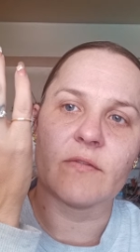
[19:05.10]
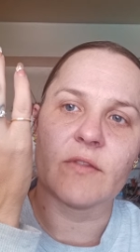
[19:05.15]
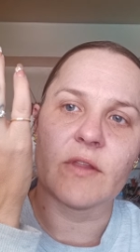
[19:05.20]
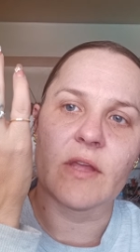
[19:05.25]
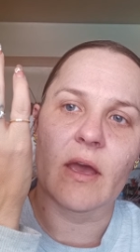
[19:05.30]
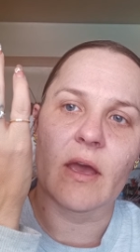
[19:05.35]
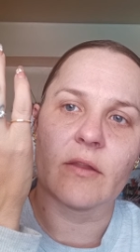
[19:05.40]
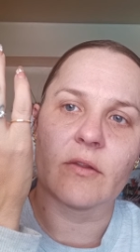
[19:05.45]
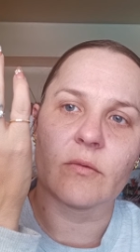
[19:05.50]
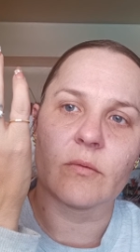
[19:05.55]

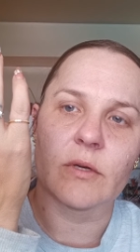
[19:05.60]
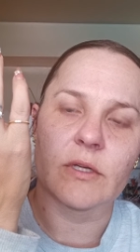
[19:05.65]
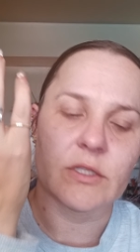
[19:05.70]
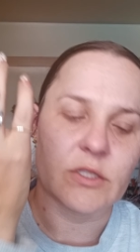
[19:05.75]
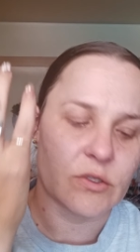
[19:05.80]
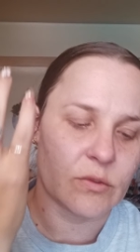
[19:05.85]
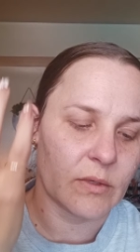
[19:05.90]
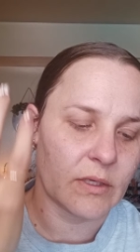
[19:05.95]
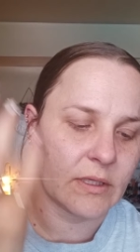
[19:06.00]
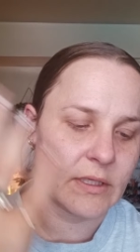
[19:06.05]
the other one
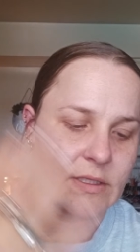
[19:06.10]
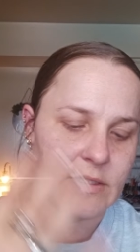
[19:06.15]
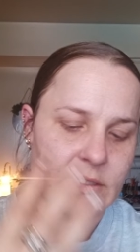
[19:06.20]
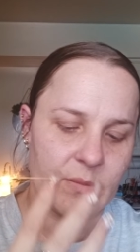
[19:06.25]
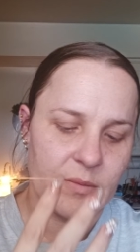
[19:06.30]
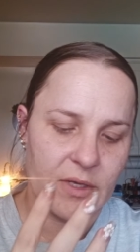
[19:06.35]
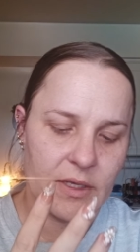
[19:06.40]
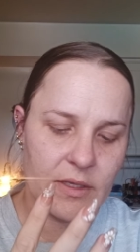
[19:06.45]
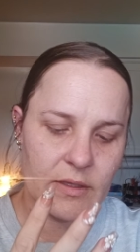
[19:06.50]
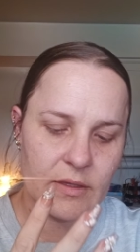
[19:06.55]
to
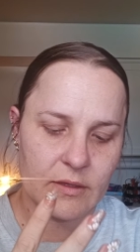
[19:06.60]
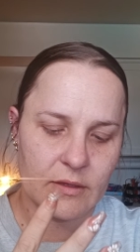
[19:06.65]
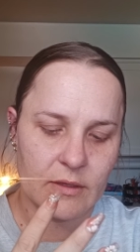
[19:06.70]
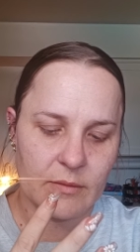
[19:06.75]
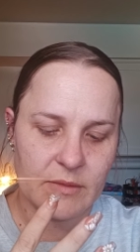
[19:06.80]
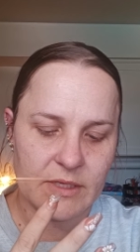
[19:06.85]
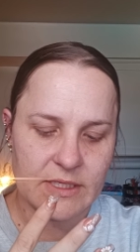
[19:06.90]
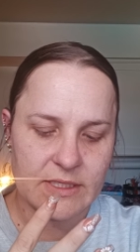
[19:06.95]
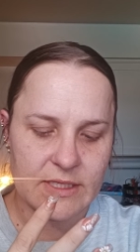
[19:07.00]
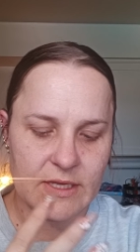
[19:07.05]
Elizabeth.
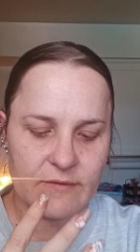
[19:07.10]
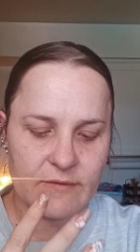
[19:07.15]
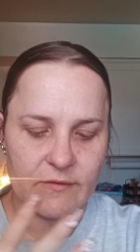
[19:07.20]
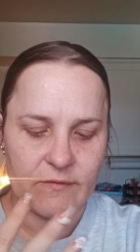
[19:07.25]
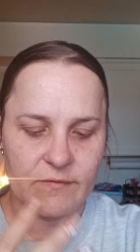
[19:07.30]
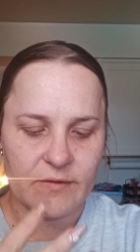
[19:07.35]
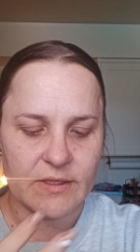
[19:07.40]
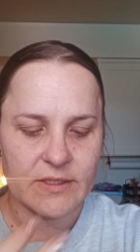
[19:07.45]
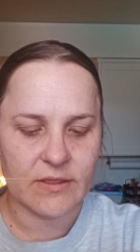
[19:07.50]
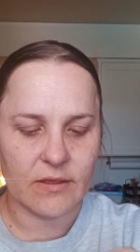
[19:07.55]
Let me see if
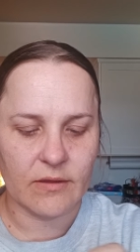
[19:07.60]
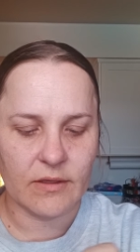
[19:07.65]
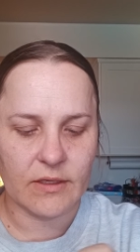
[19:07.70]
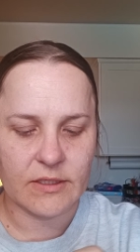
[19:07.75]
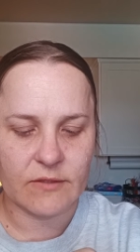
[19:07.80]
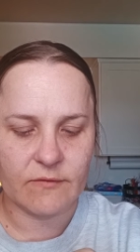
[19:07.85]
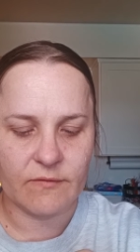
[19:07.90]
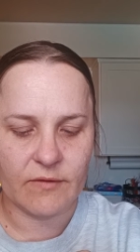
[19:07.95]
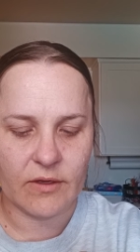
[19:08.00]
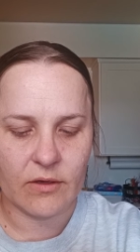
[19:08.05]
it fits on
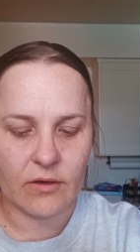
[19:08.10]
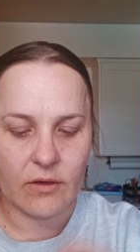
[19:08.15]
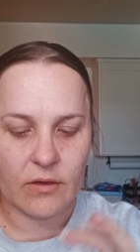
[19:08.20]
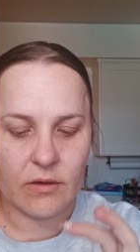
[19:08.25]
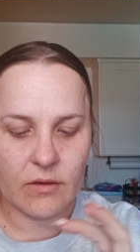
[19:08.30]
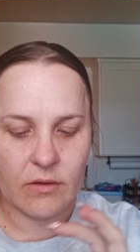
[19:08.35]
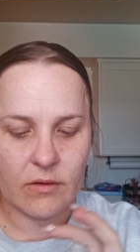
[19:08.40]
this finger.